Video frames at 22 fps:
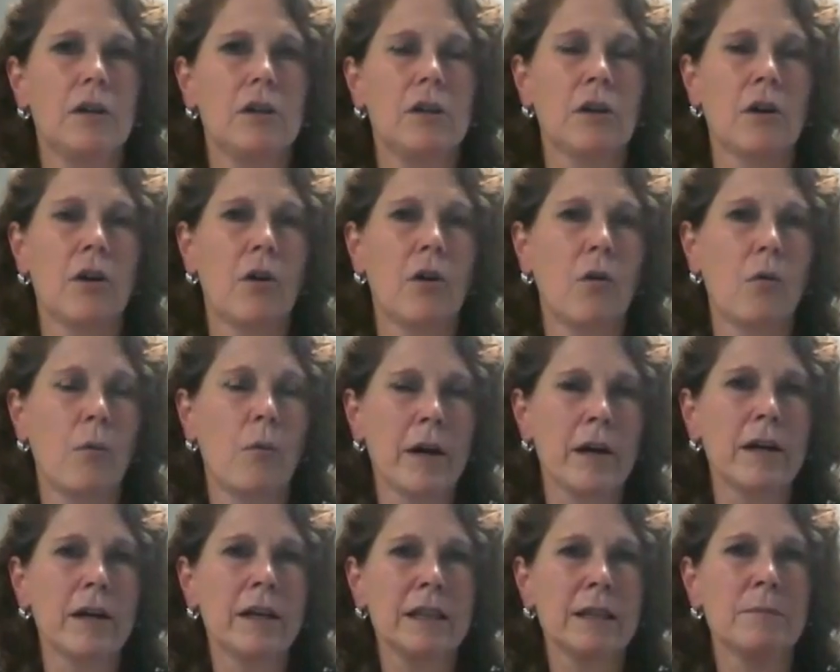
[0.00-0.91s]
you know,
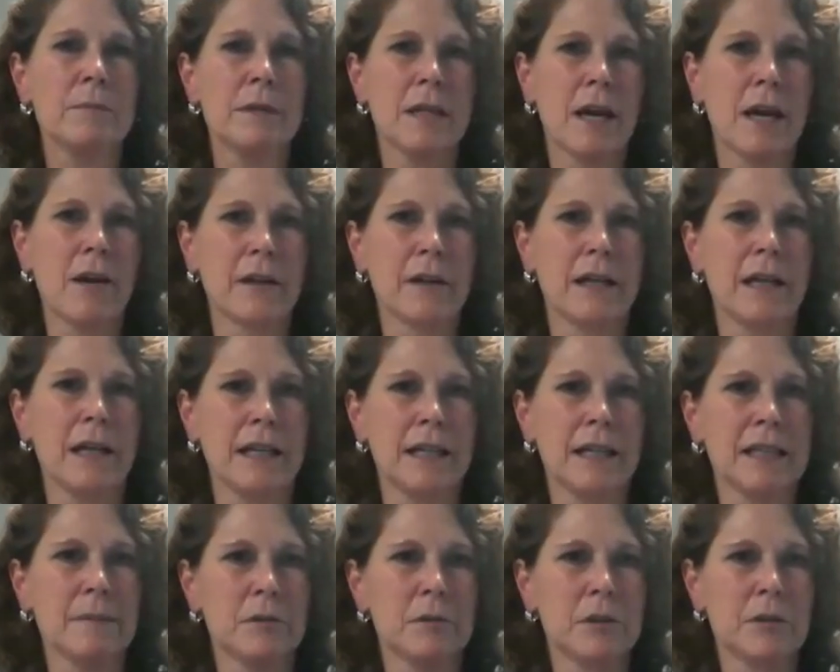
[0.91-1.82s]
wearing them down and
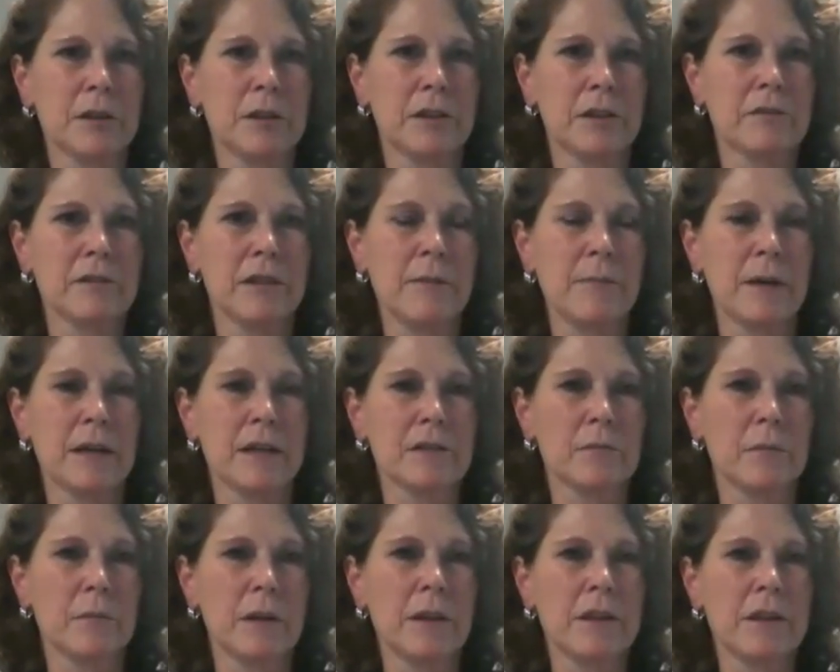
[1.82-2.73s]
getting them to an
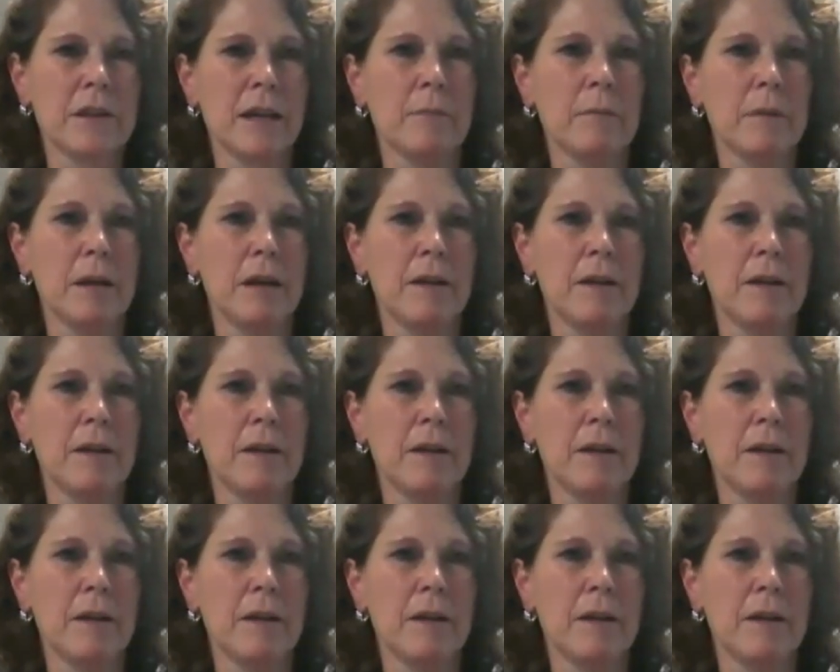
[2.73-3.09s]
agreement is one thing,